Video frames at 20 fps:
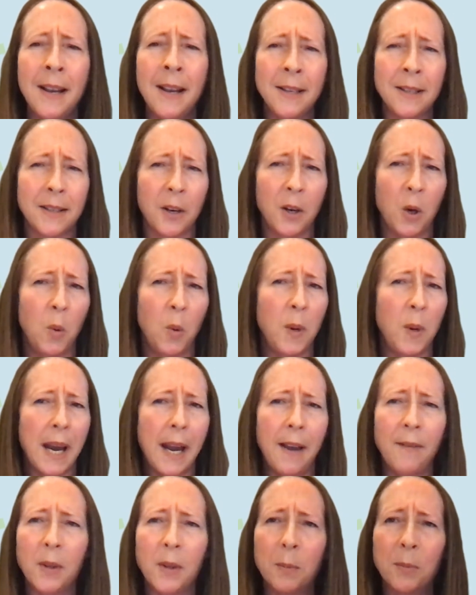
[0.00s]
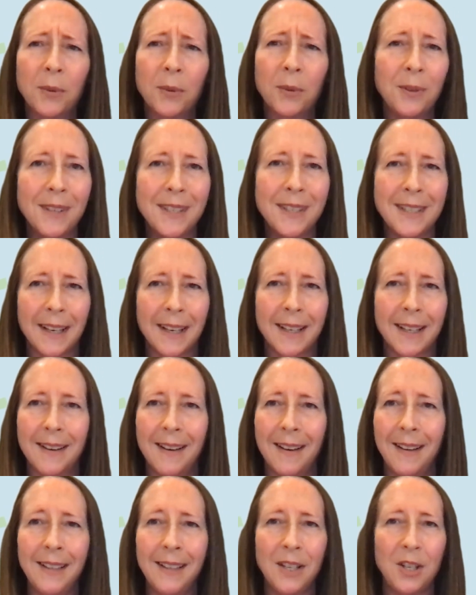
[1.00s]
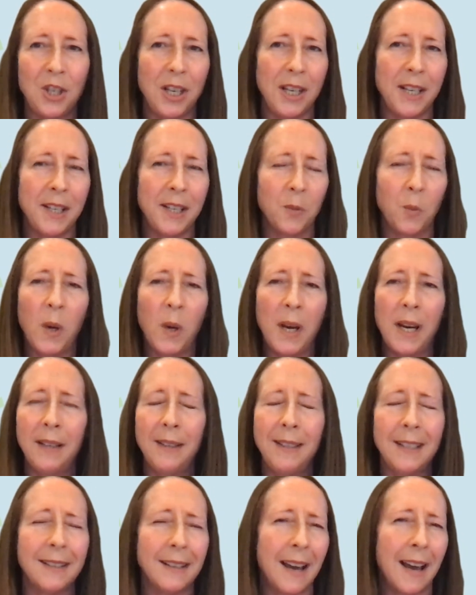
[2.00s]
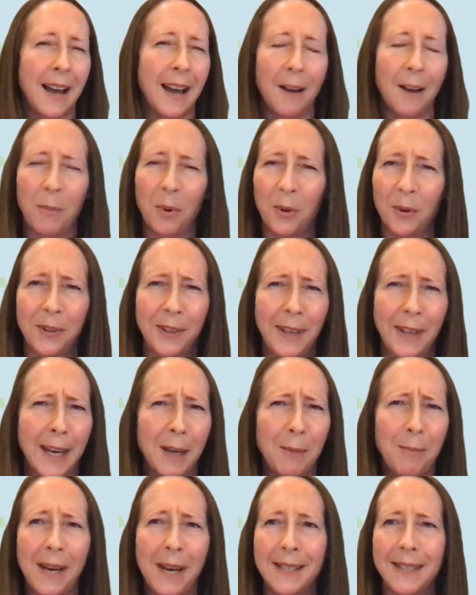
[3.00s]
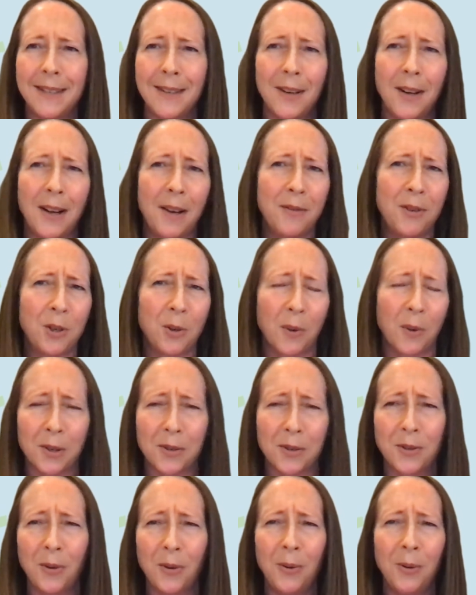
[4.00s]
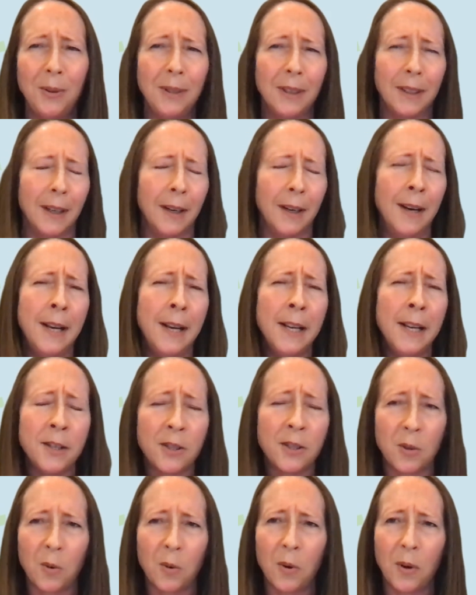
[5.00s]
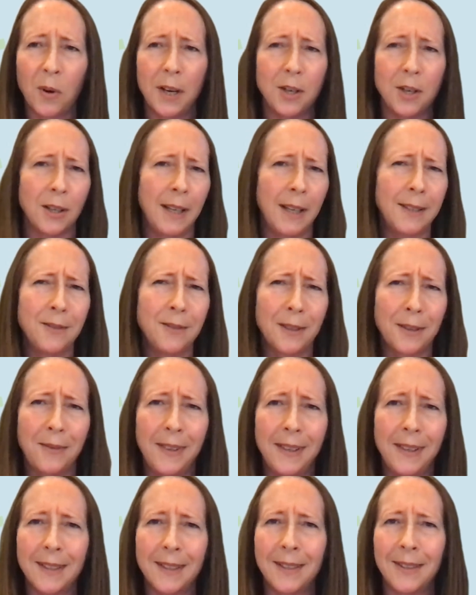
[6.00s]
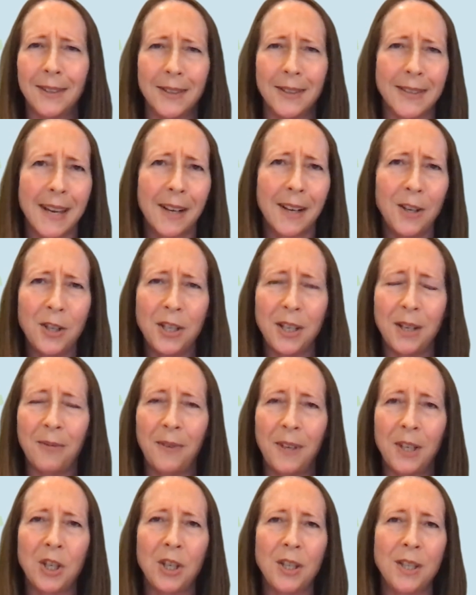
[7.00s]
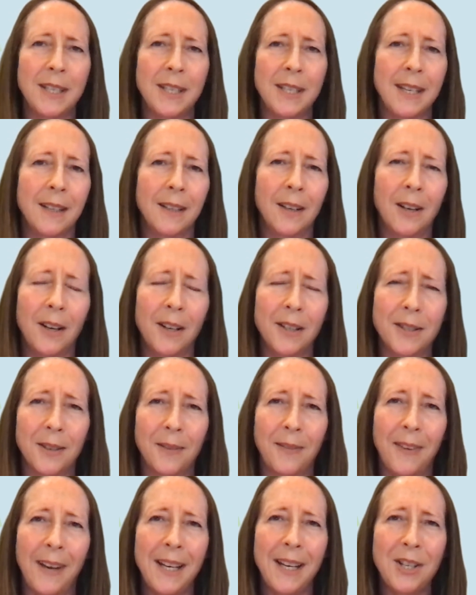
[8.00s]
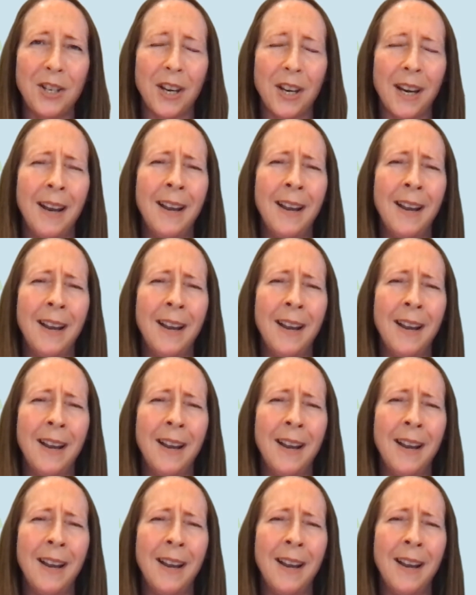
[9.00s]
So we have the proven technologies, wind, both land-based and offshore, solar, storage, electric vehicles, energy efficiency and conservation.